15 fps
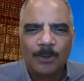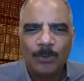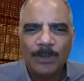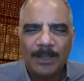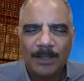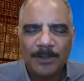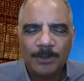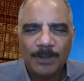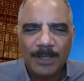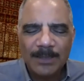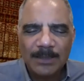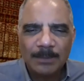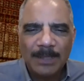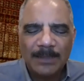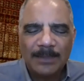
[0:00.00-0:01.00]
we
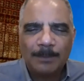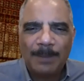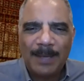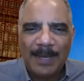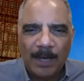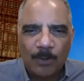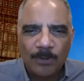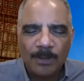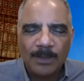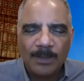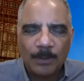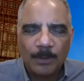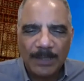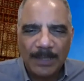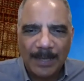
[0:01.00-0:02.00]
underestimate the power
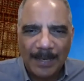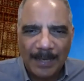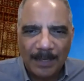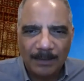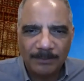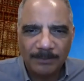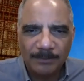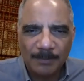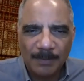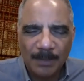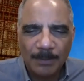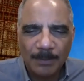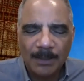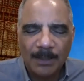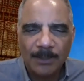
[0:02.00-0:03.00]
that we have i
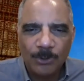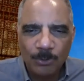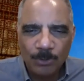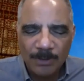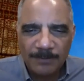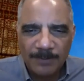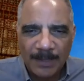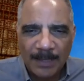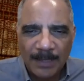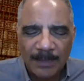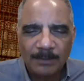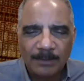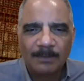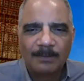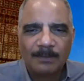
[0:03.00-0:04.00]
mean a
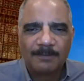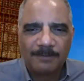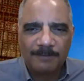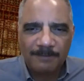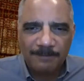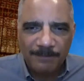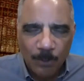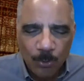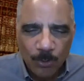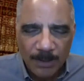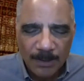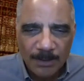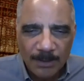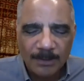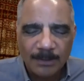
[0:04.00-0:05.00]
unified
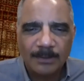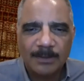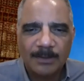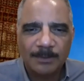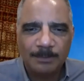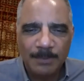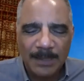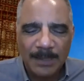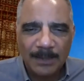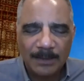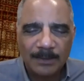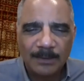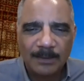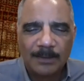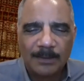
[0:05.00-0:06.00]
focused,
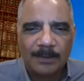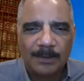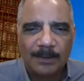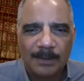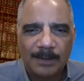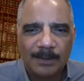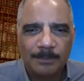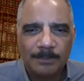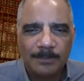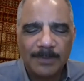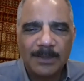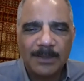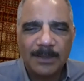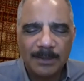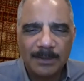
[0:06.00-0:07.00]
committed um,
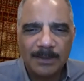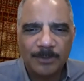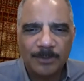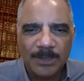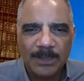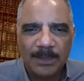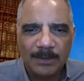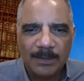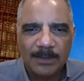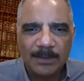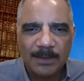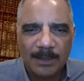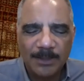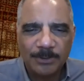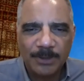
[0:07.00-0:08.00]
citizenry in this
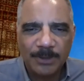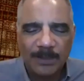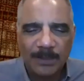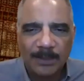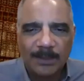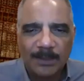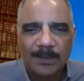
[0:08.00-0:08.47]
country